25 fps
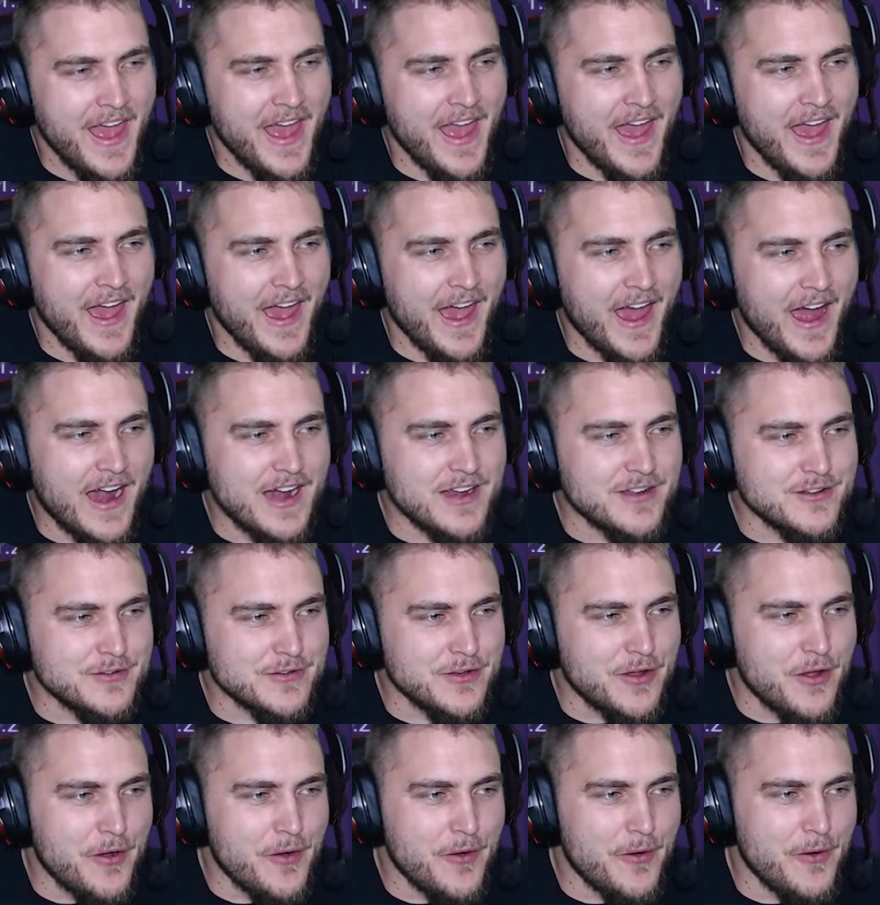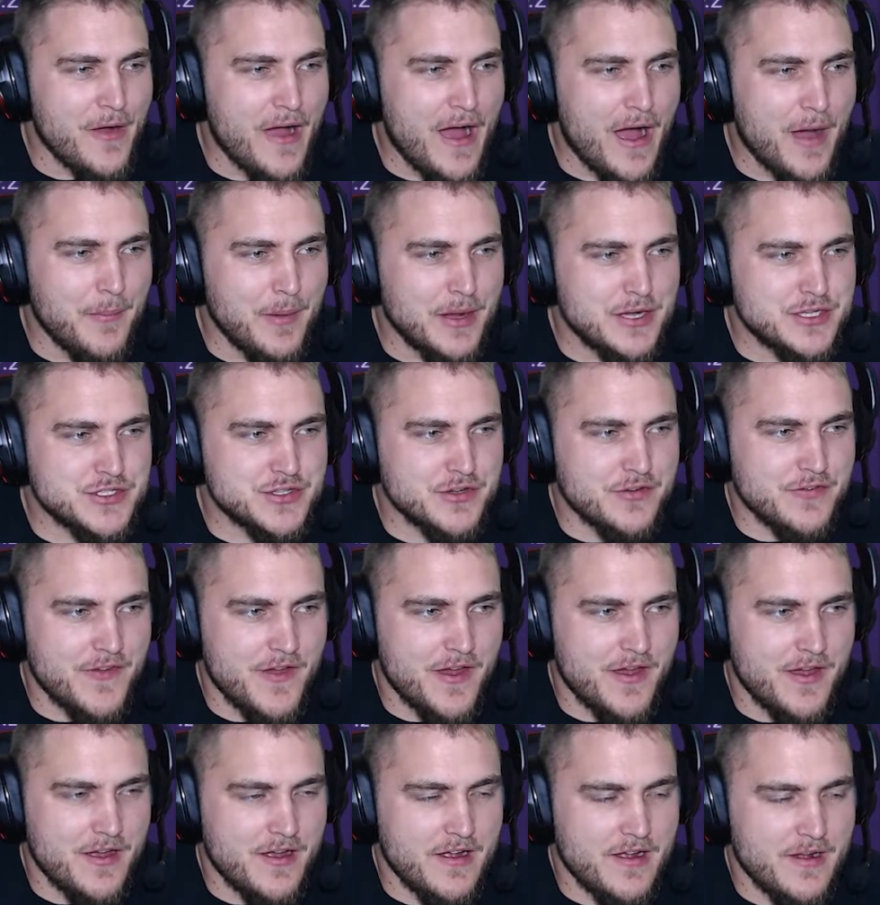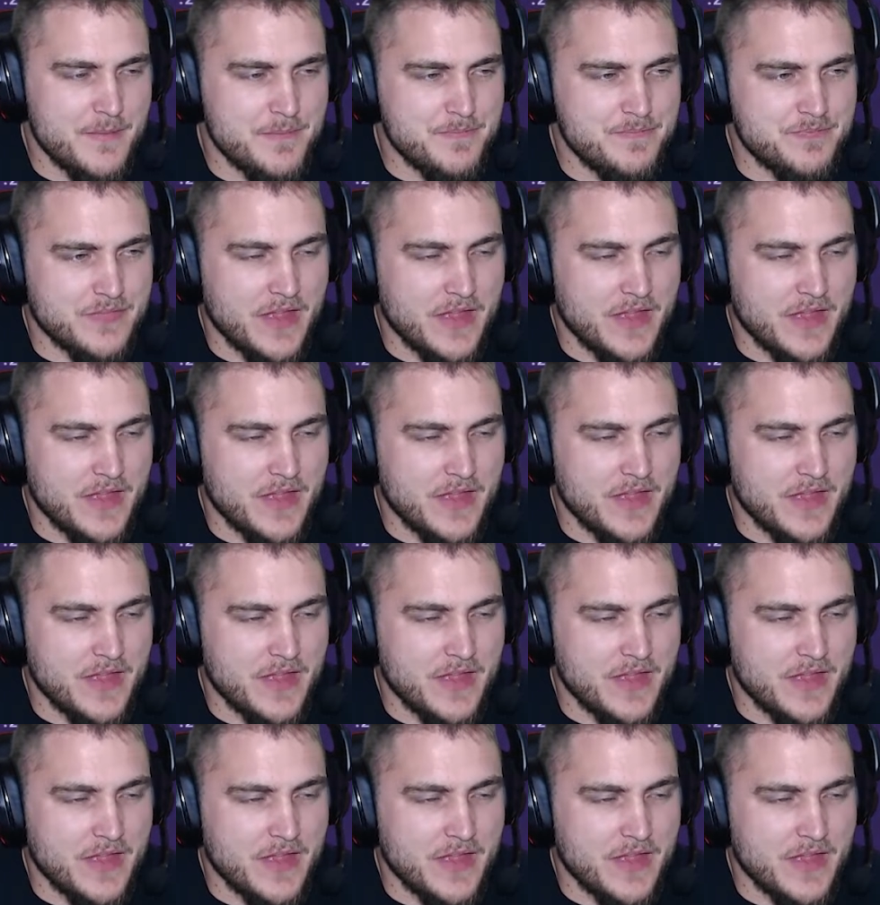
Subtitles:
I don't know how much of a...